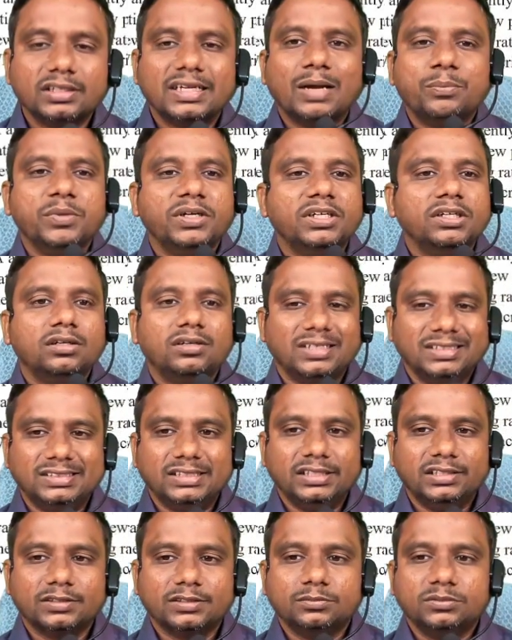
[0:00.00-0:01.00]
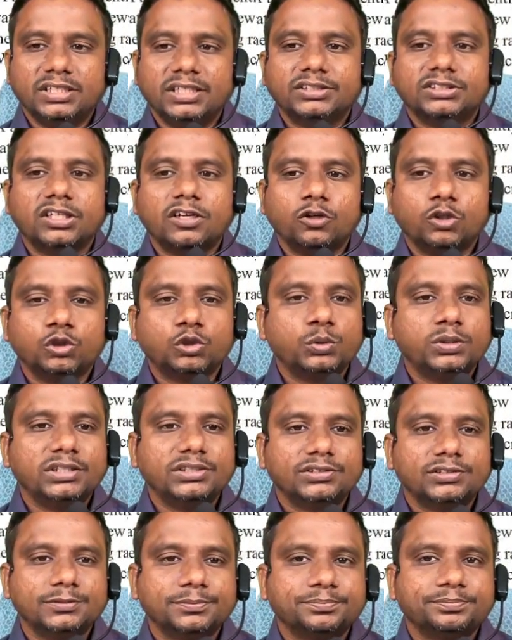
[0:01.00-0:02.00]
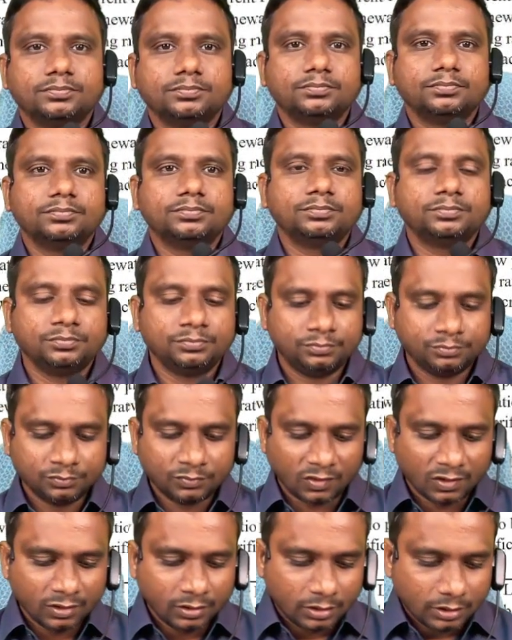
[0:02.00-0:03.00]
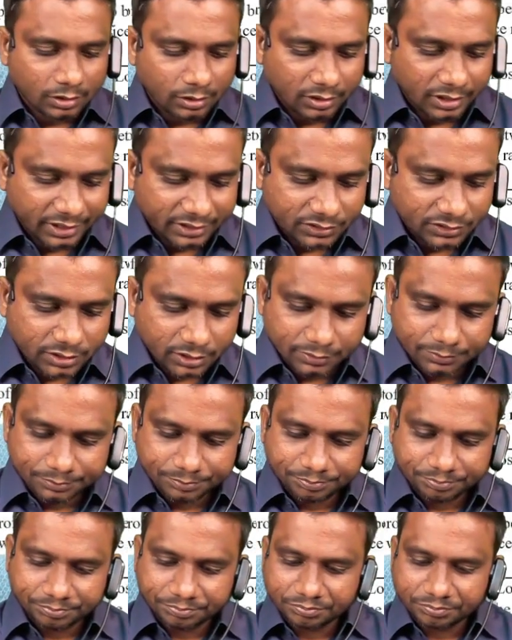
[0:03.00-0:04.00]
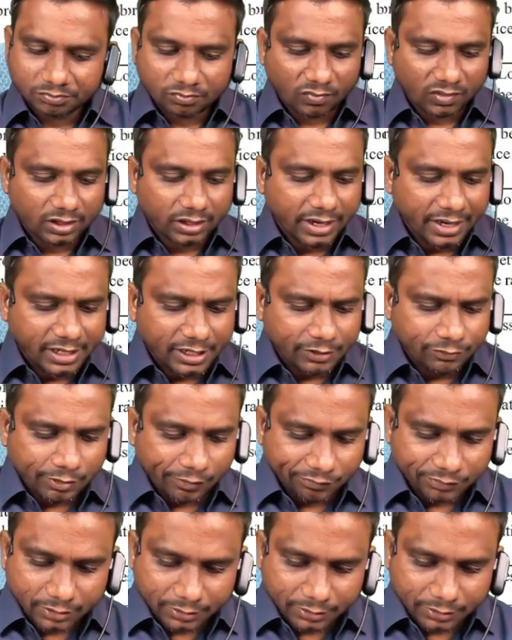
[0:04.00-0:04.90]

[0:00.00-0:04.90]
capital receipt. Yes, no students. Next, 85th.